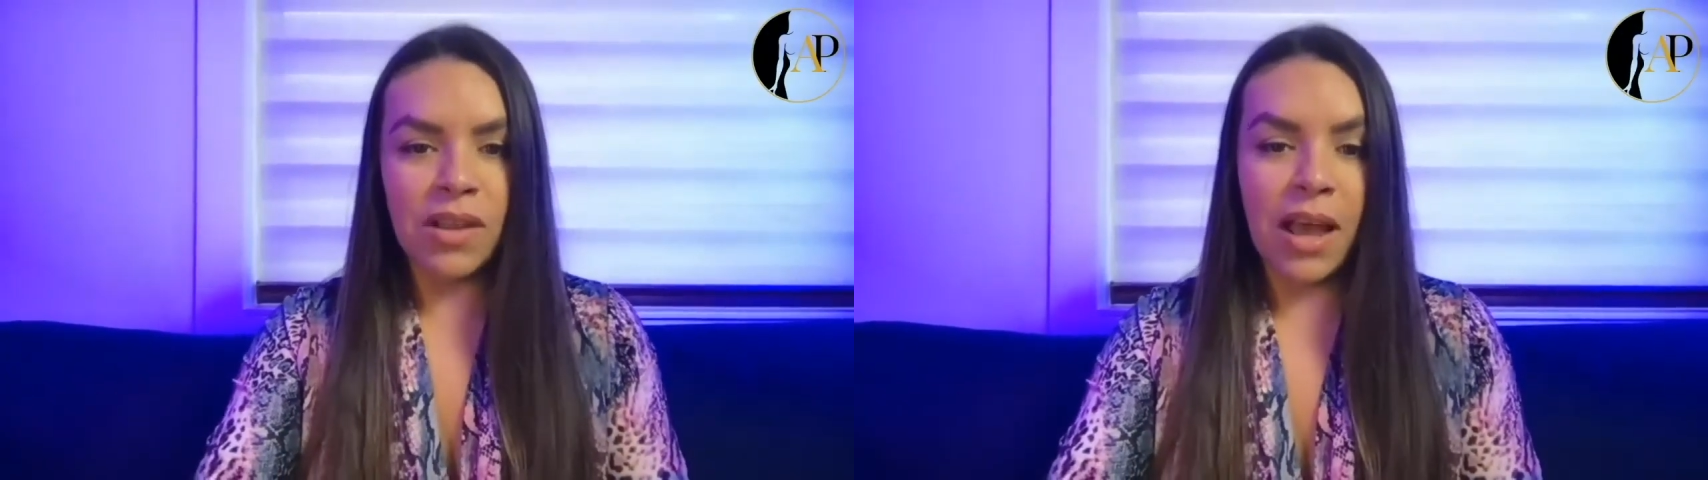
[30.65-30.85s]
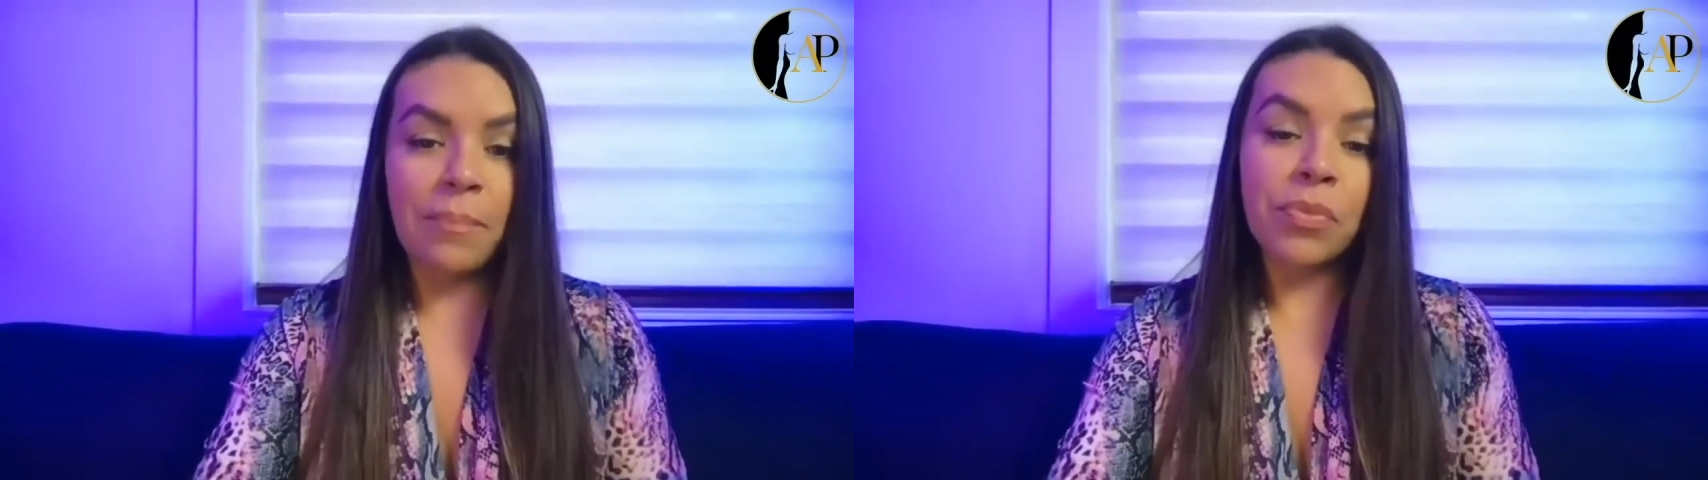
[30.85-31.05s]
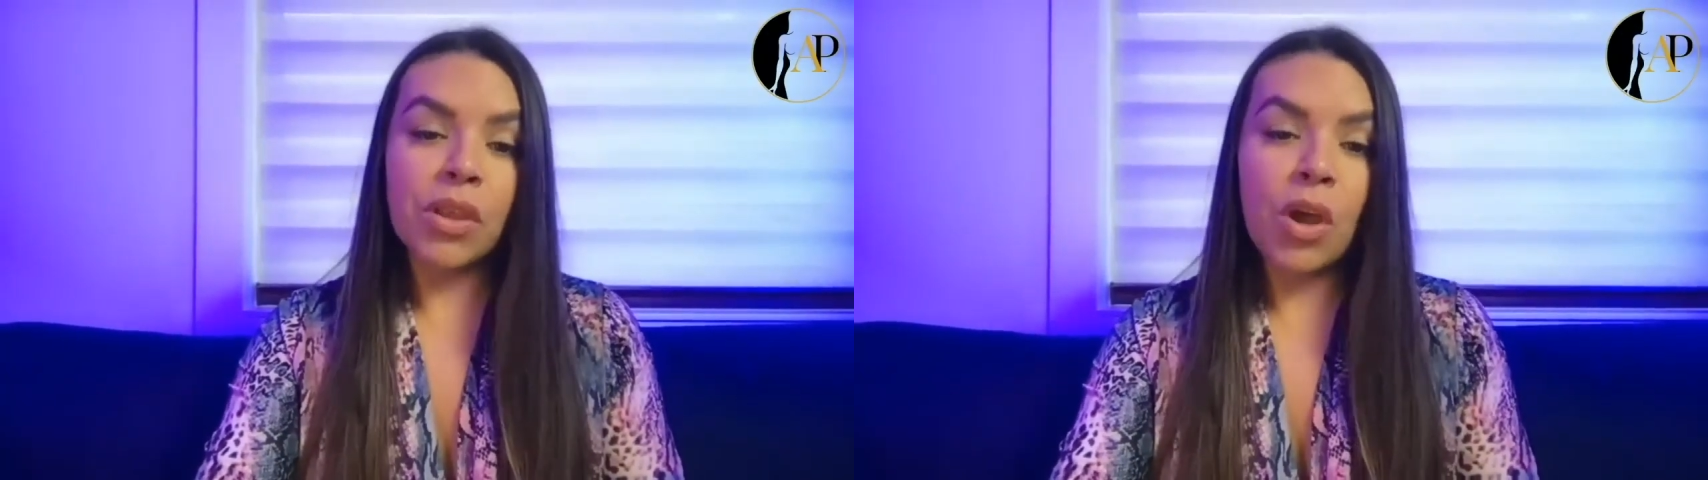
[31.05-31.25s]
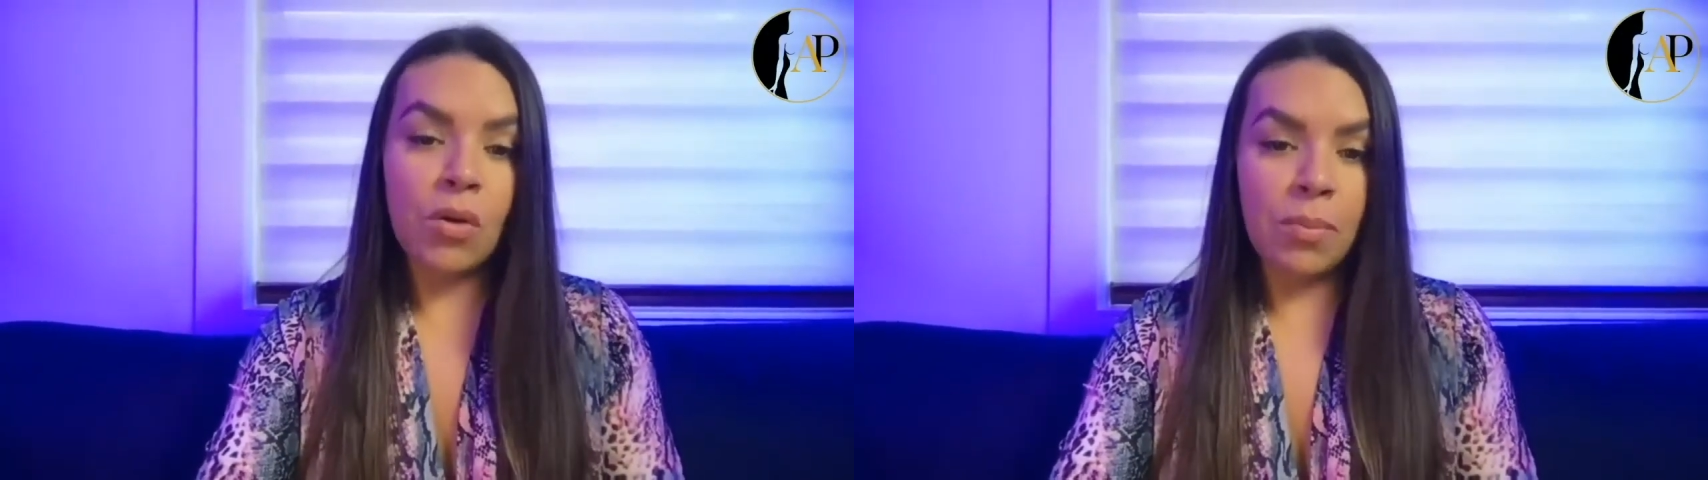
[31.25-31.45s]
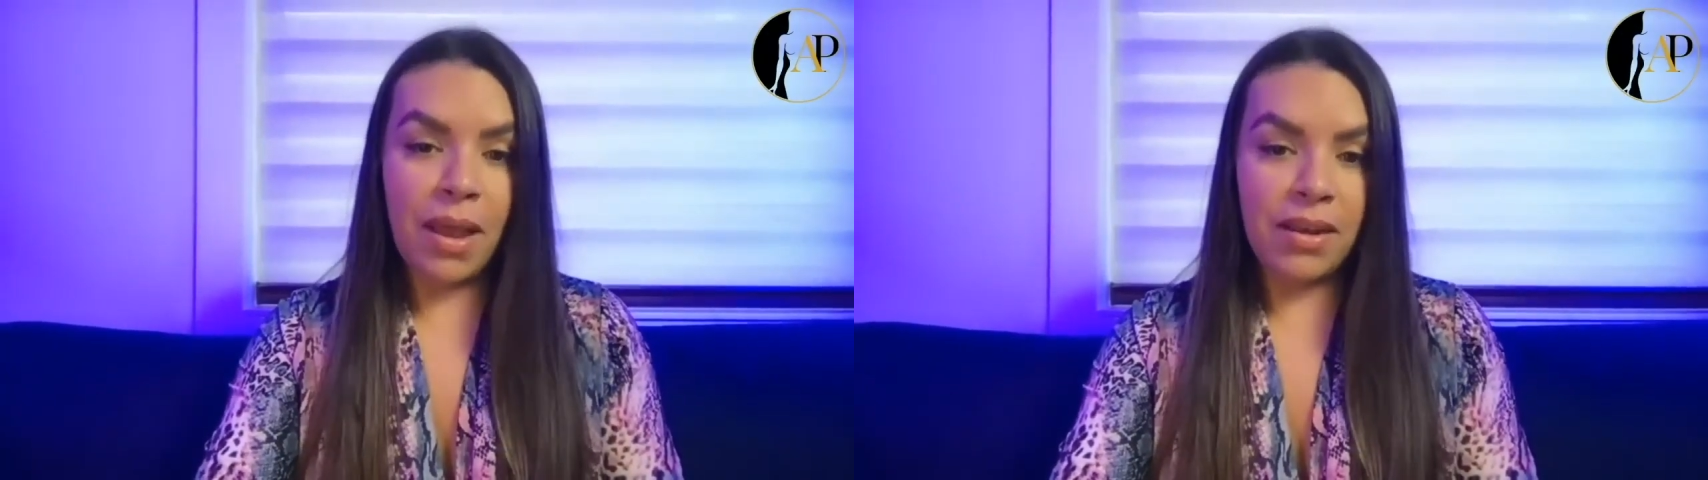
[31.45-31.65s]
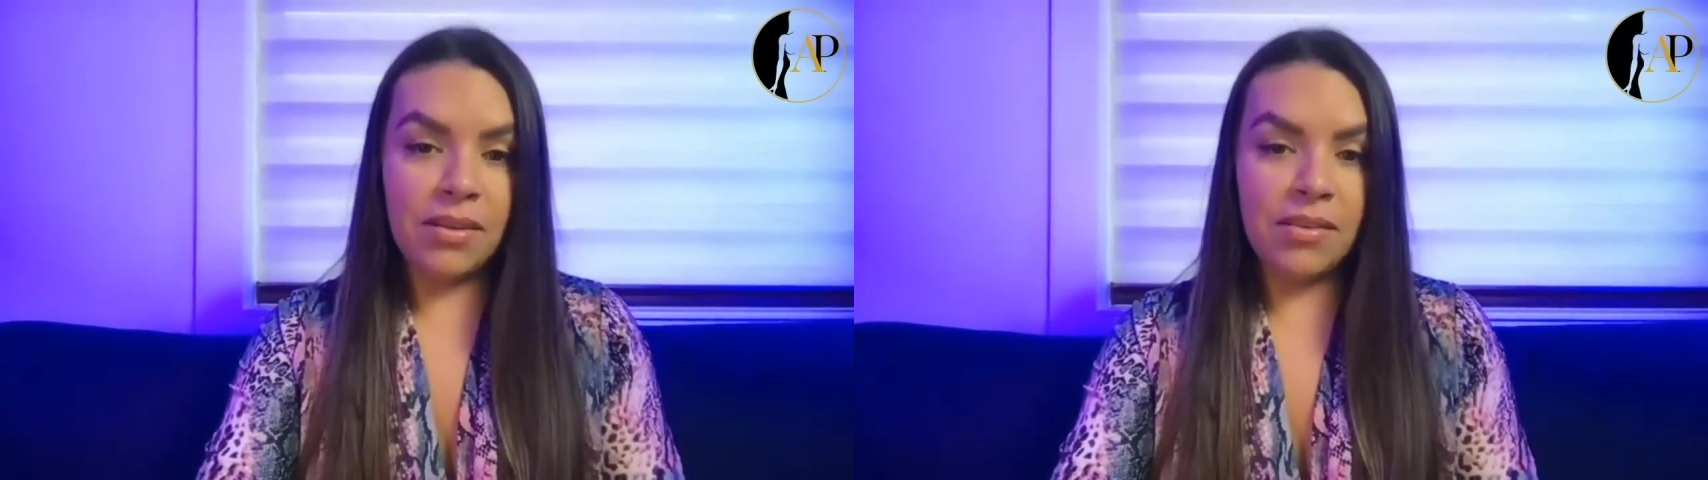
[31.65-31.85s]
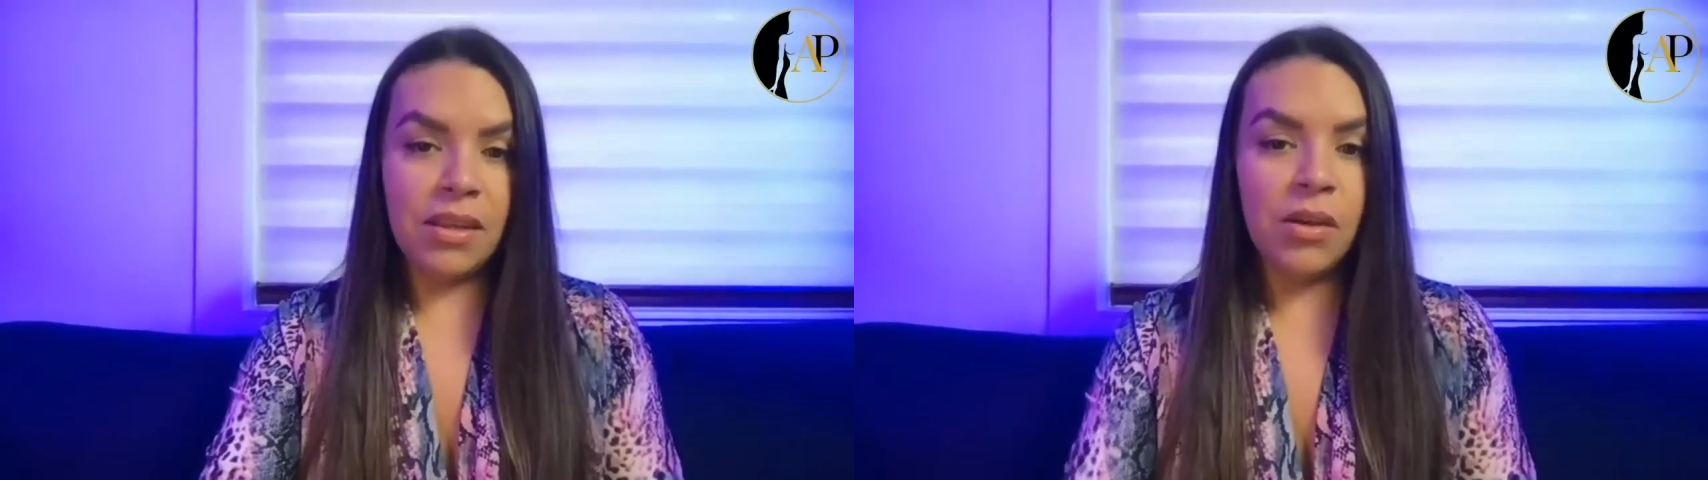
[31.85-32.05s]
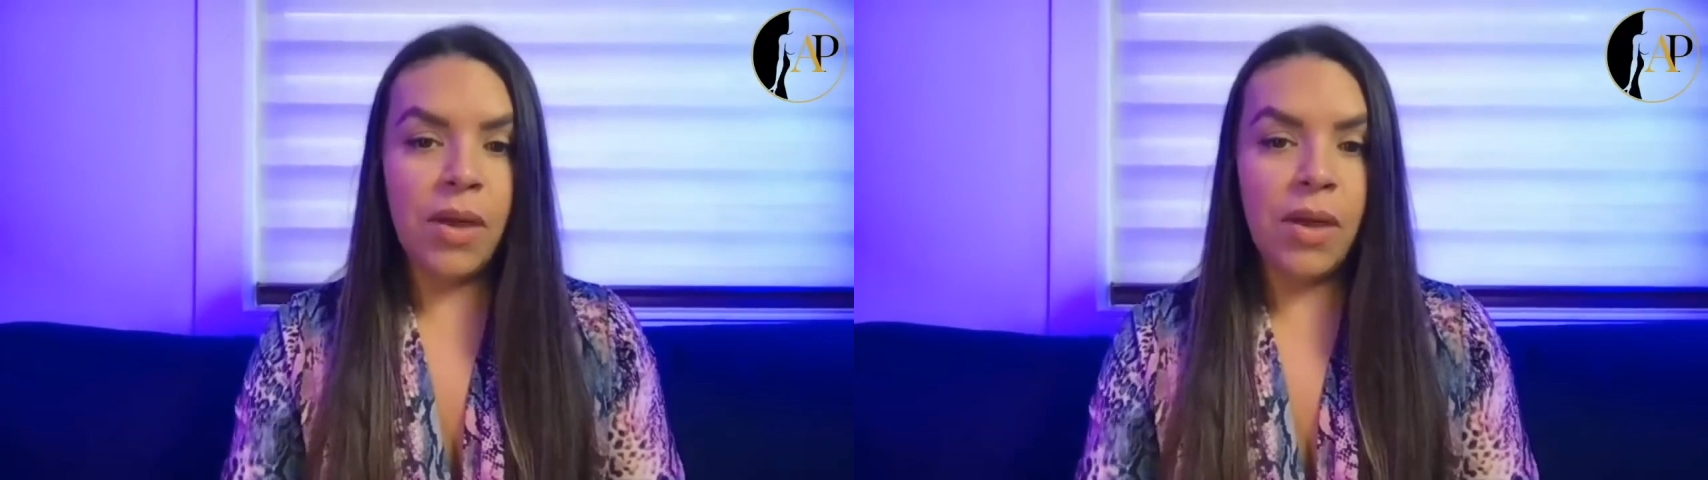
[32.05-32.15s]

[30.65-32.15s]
um, codependency.